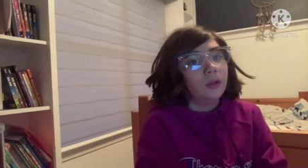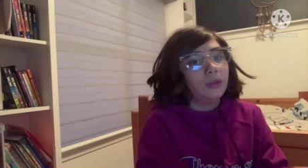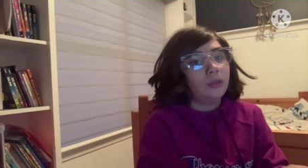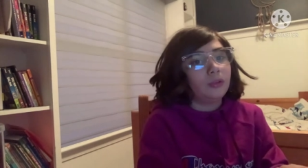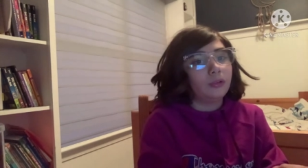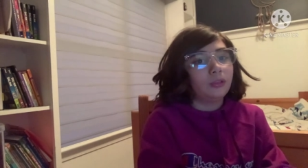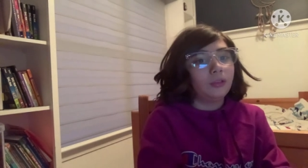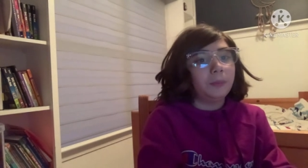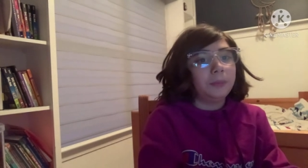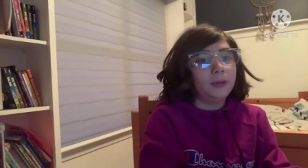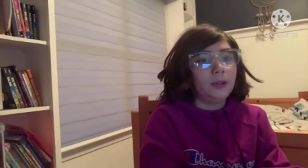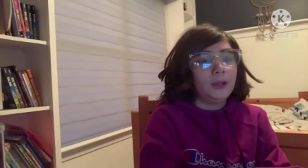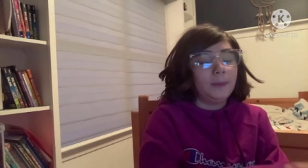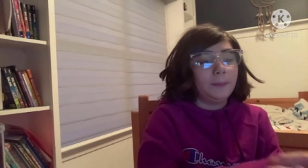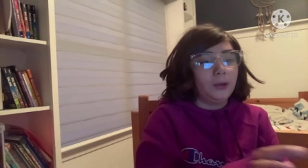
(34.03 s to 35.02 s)
so it's the
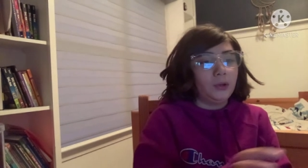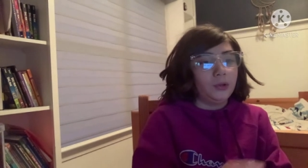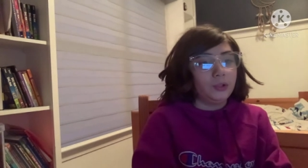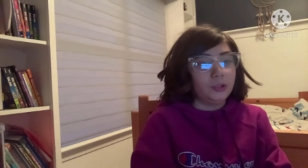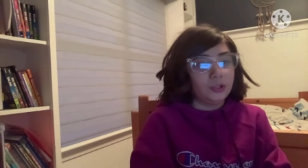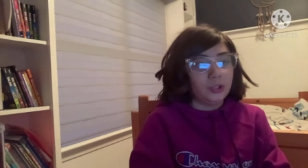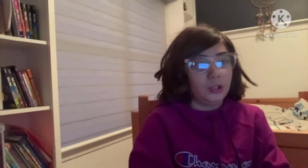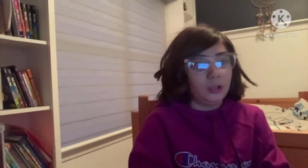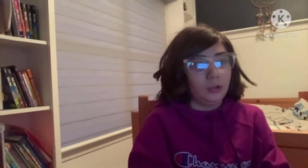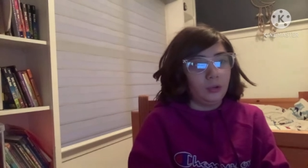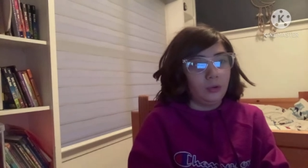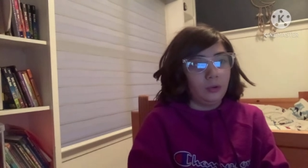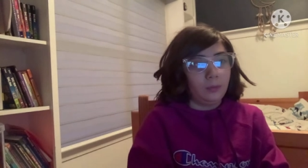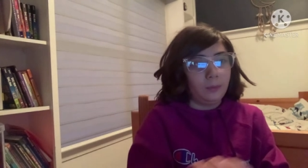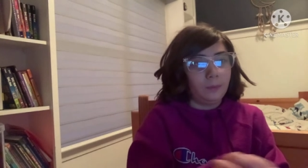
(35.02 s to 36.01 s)
play button
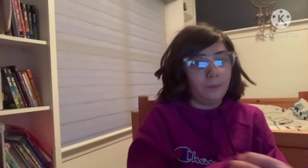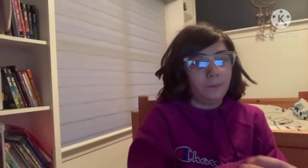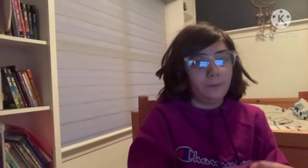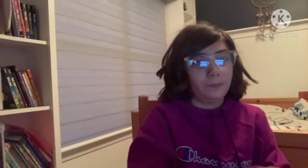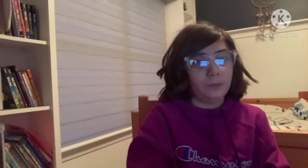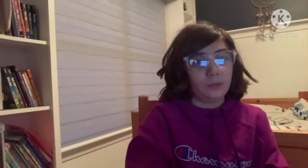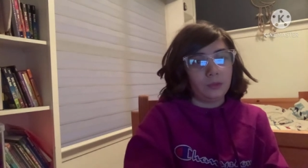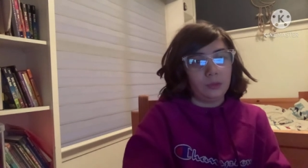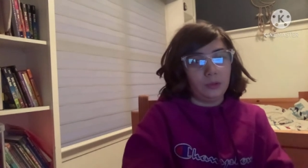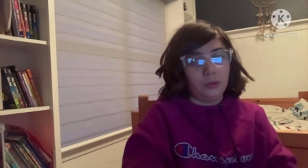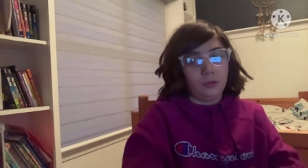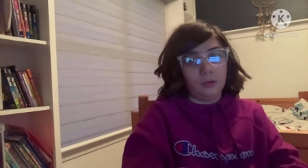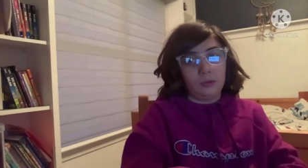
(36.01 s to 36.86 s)
channel. So